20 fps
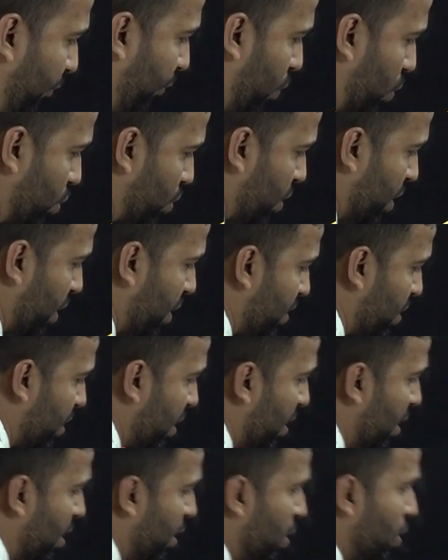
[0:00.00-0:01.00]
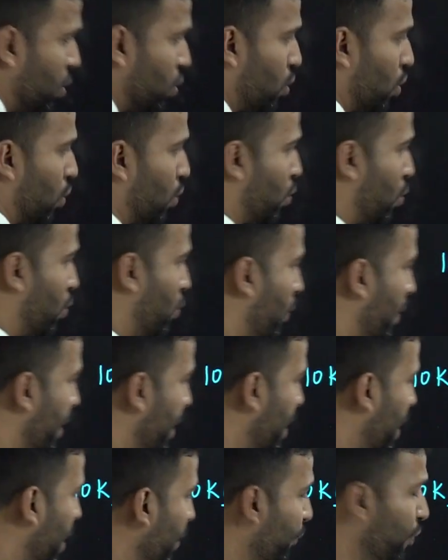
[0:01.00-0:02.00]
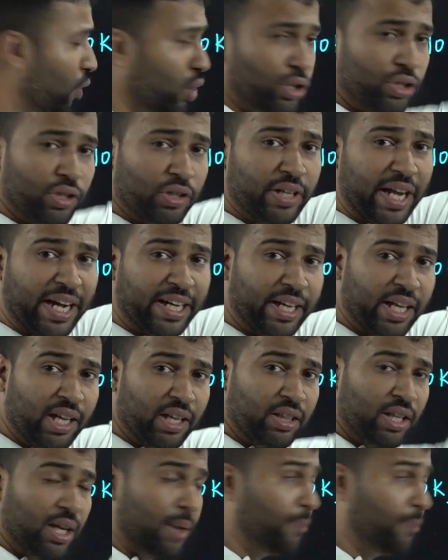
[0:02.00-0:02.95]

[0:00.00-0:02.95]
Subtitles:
forces, so 20 force is acting in the